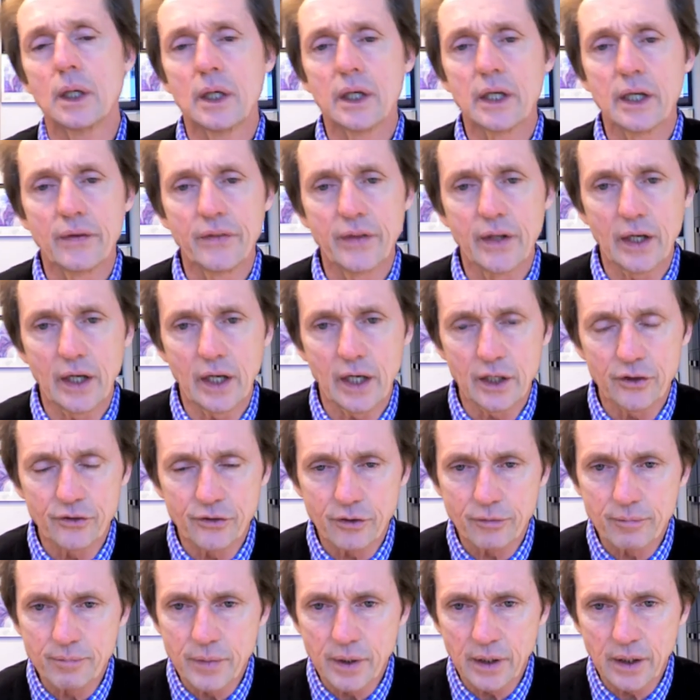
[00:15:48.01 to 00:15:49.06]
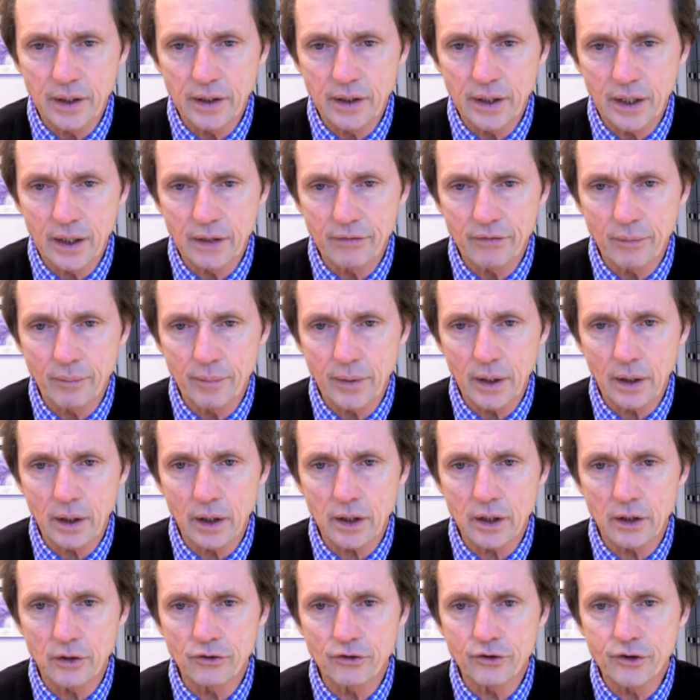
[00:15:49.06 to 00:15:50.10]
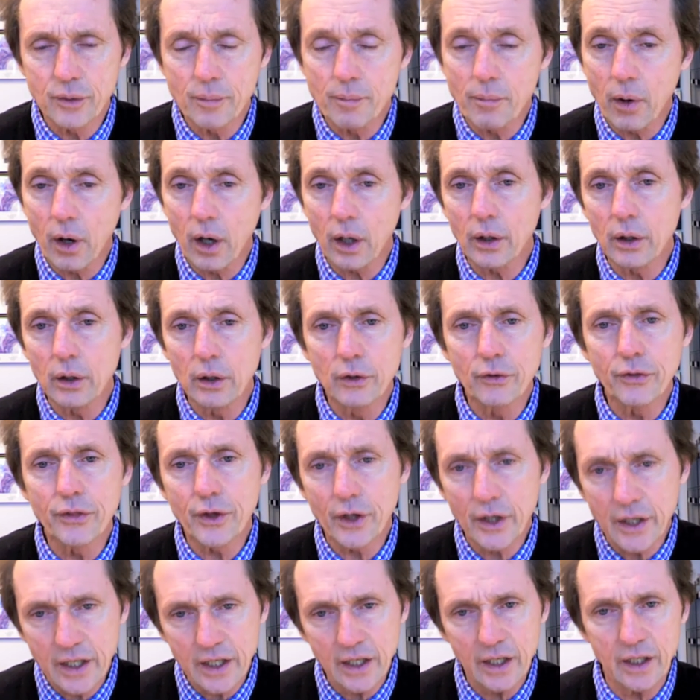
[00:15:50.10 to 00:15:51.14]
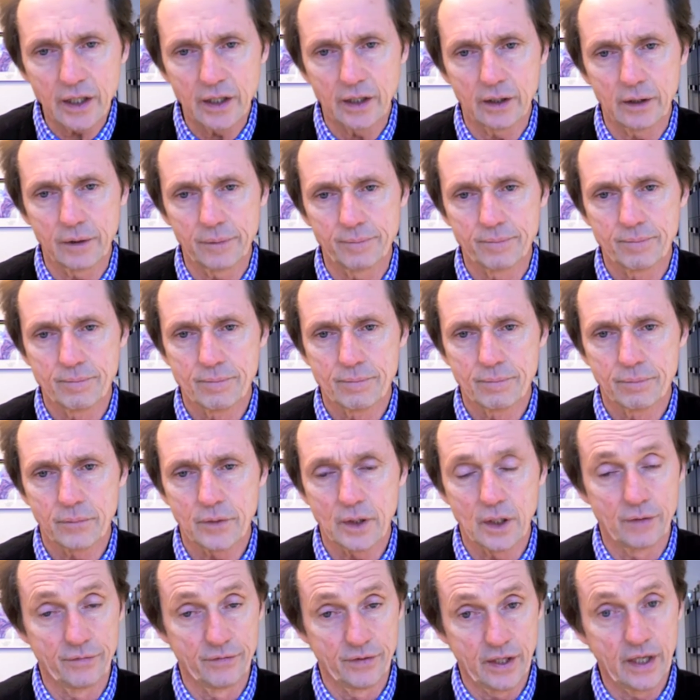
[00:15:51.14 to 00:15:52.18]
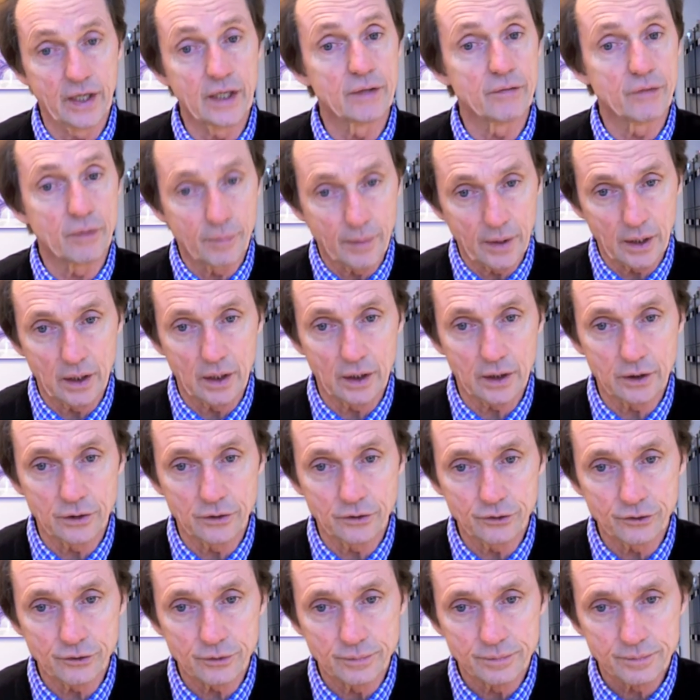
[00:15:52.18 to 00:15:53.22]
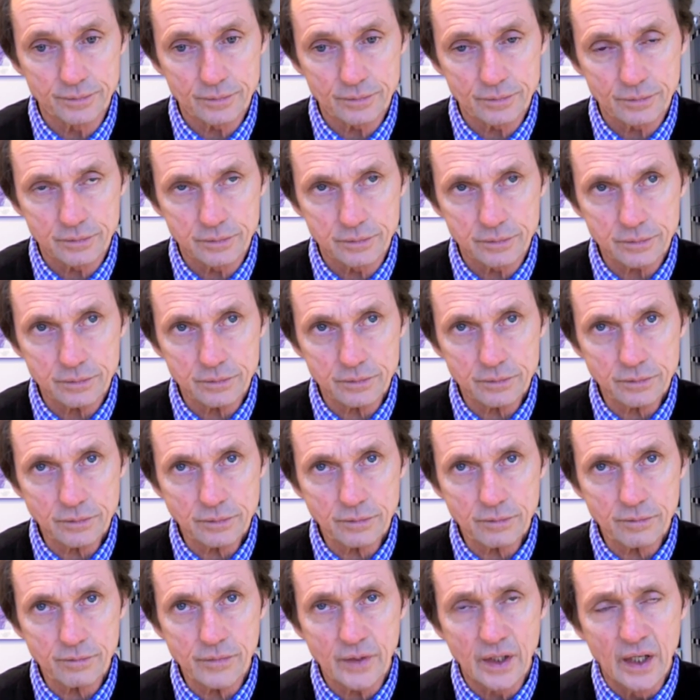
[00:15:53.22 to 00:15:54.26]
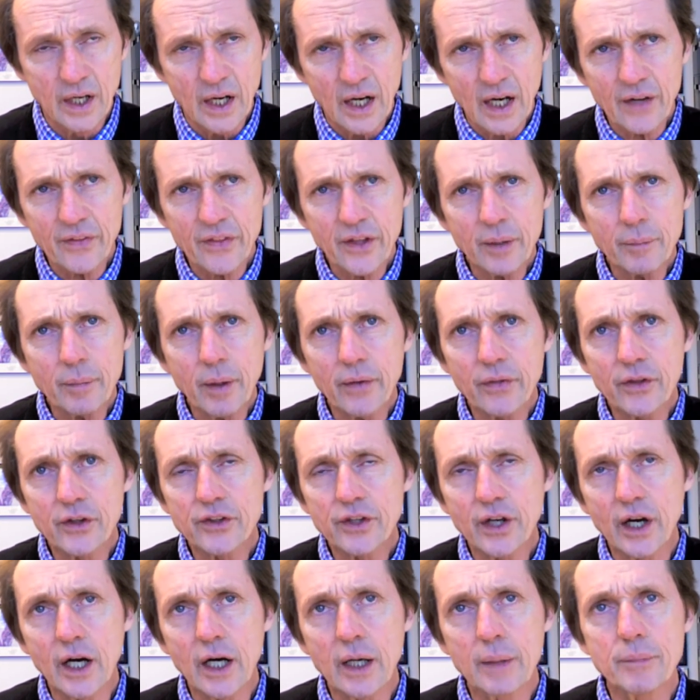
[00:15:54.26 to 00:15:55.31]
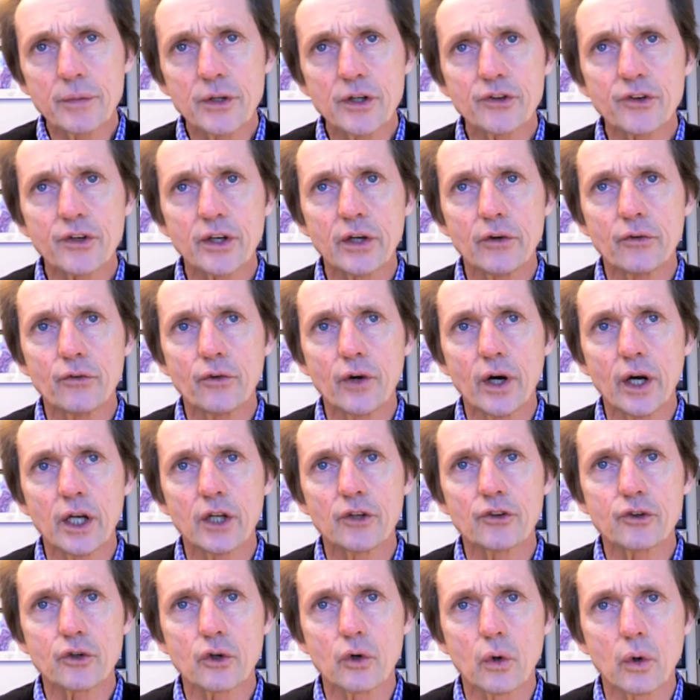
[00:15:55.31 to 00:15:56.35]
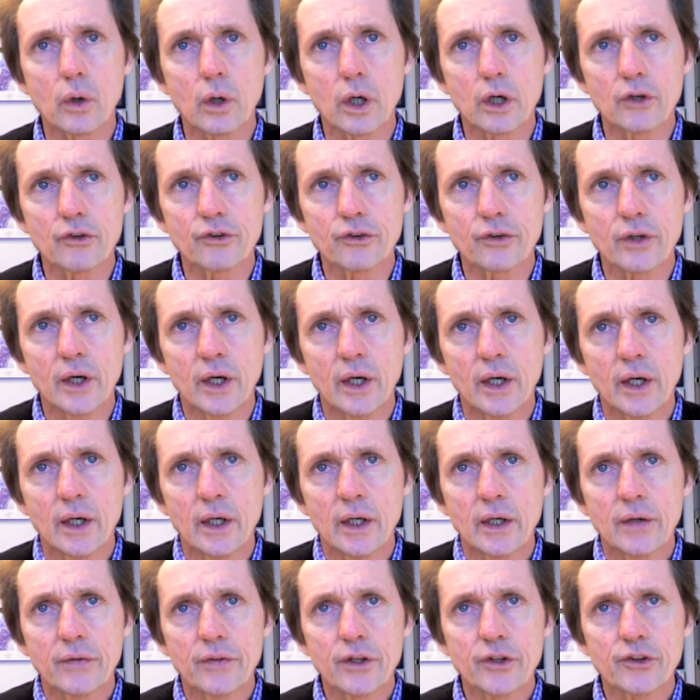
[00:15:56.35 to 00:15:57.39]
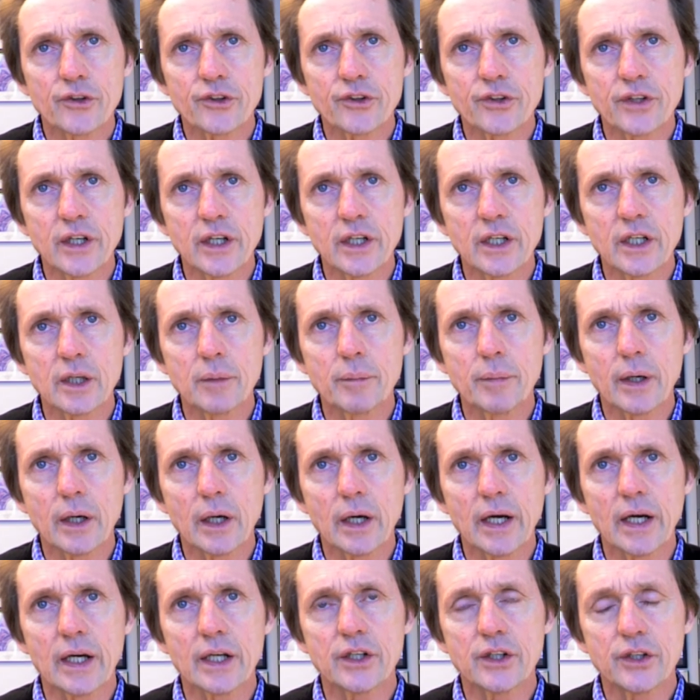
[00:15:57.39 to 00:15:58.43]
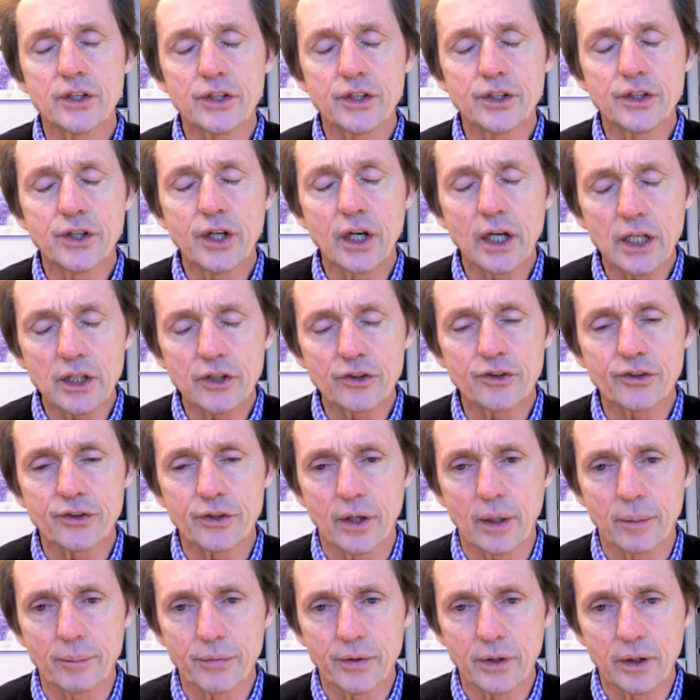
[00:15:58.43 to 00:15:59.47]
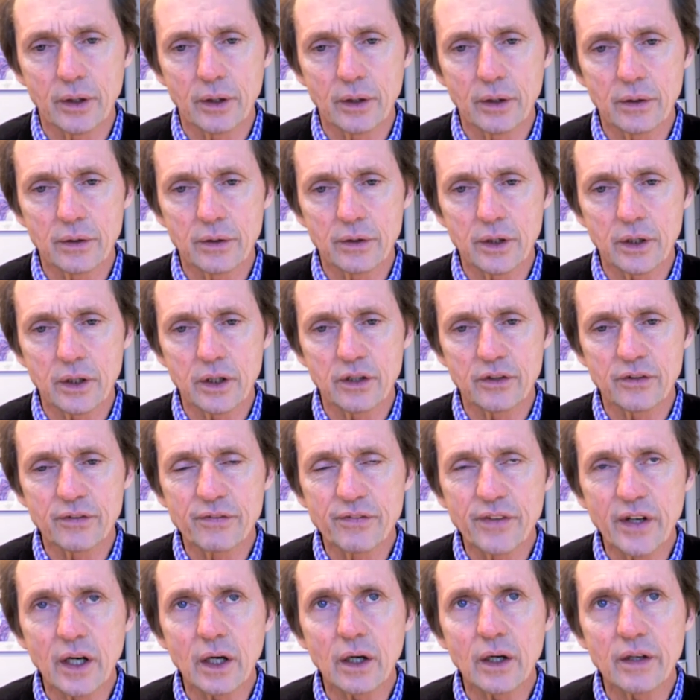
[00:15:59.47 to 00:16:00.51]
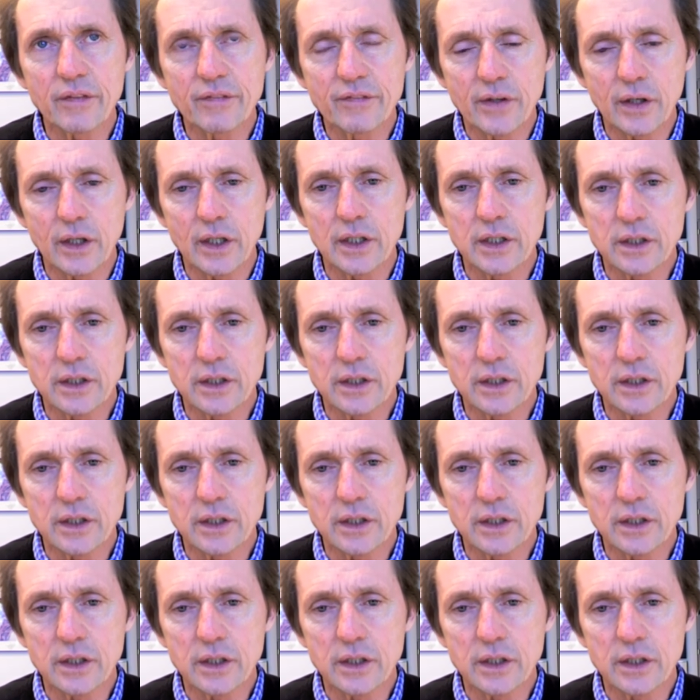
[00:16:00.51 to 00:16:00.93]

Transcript: in the eyes of many Native Americans, the Martin Luther King of Native Americans, I think by the time this had run its course, that Standing Bear had done something that is very, very